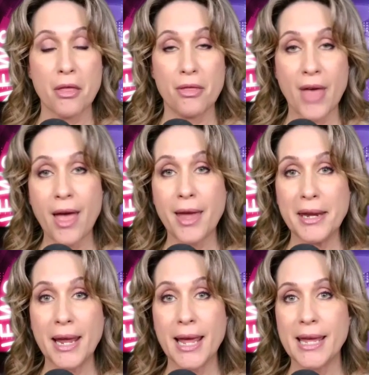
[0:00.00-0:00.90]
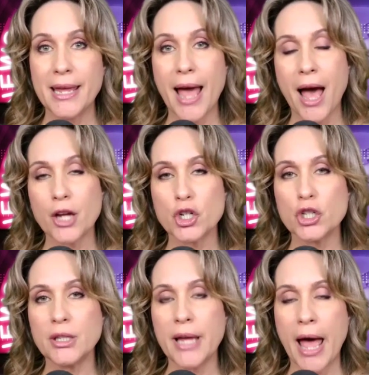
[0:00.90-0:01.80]
Then he
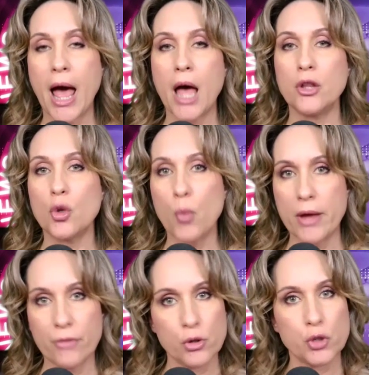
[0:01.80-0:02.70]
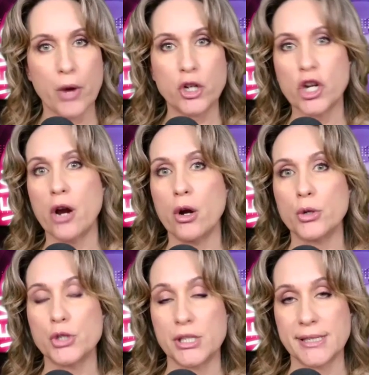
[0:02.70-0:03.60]
actually had the huevos
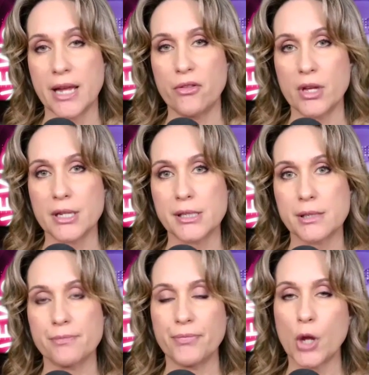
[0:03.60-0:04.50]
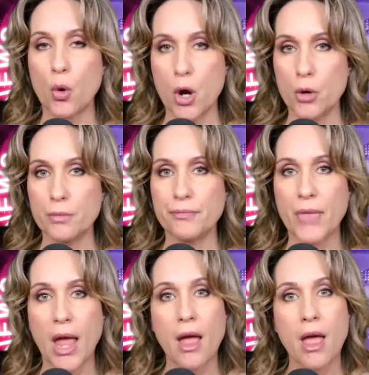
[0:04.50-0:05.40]
rancheros to say this, quote,
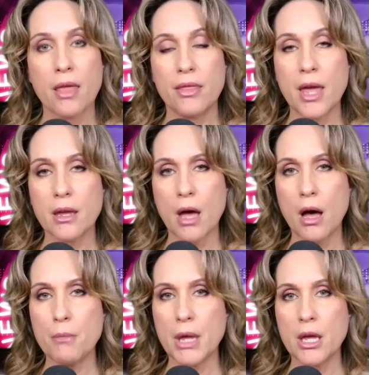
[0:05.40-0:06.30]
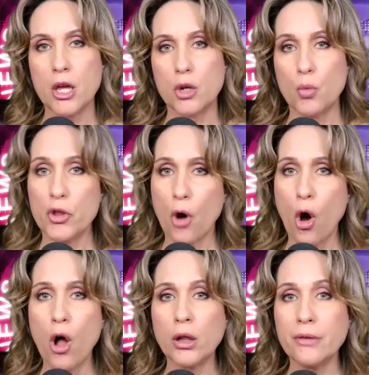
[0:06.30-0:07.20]
They come in with
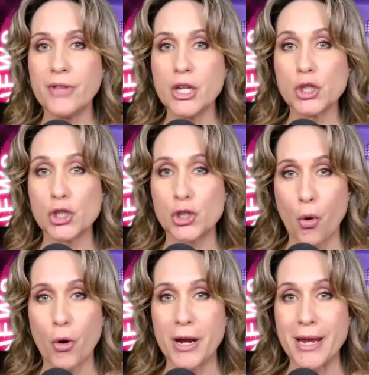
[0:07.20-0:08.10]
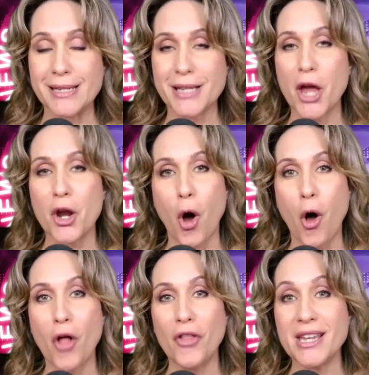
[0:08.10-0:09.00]
all of these stories and
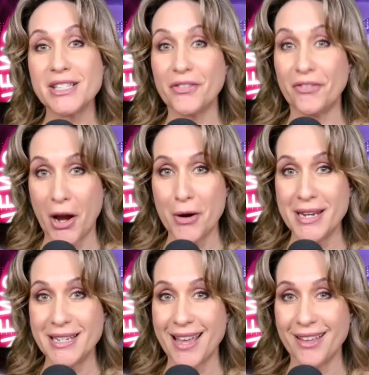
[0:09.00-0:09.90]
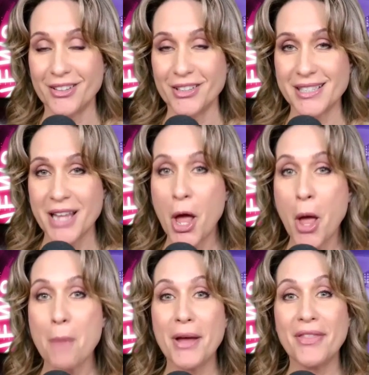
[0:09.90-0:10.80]
all these fairy tales,
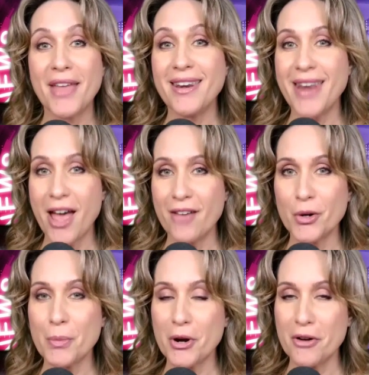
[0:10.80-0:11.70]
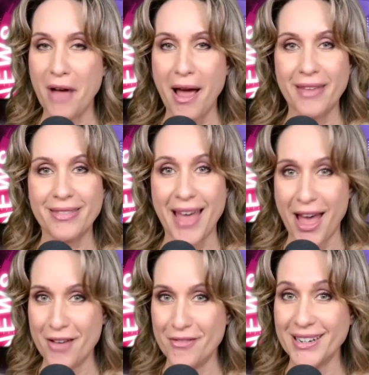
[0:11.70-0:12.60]
but they never provide
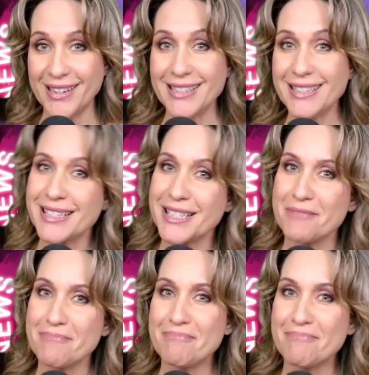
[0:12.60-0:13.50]
the evidence.